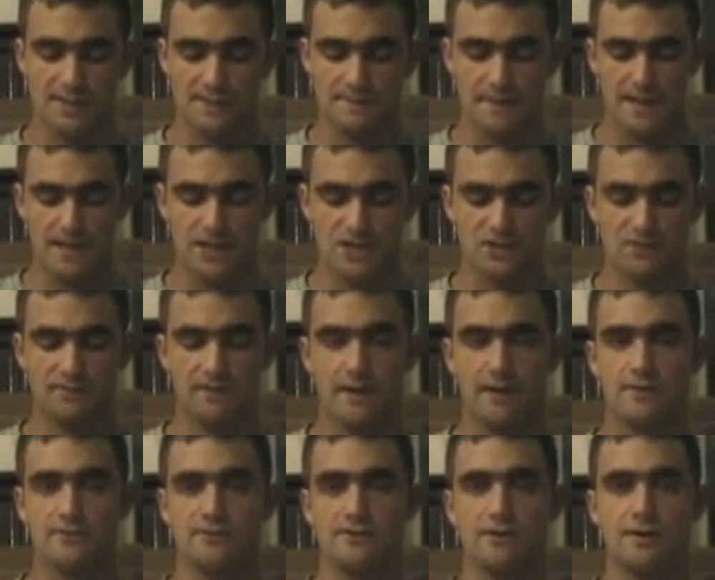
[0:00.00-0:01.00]
Spanish
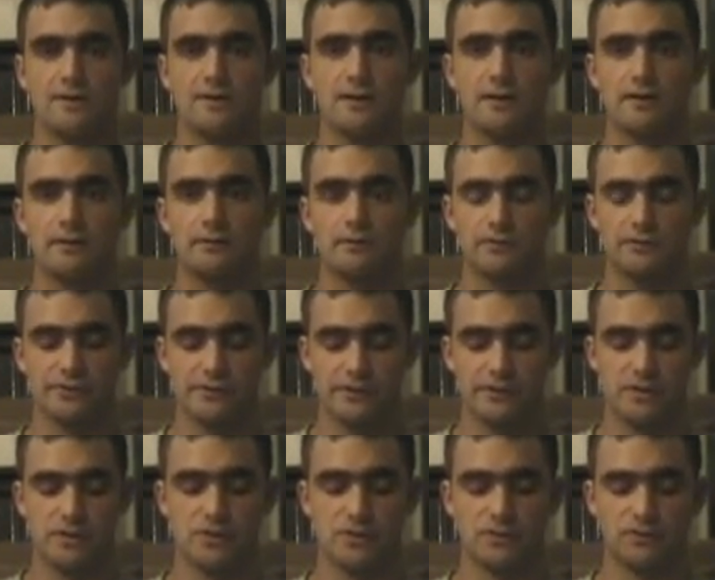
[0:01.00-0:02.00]
vowels are identical to
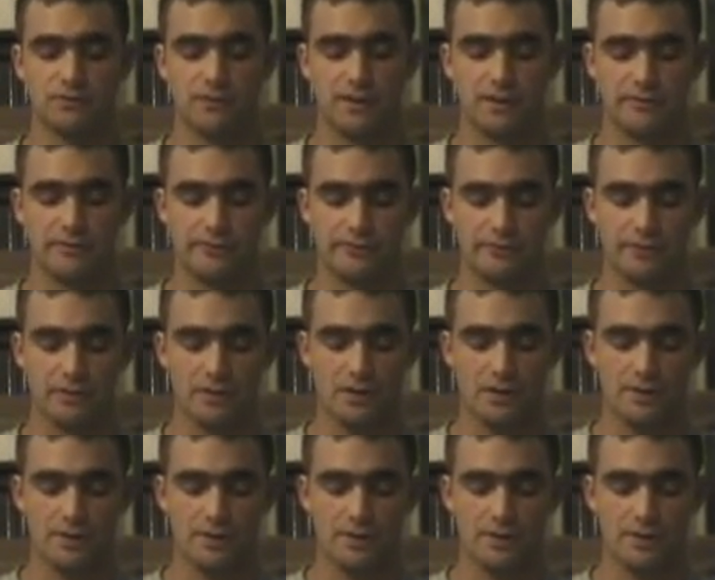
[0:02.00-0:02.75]
the Yiddish vowels.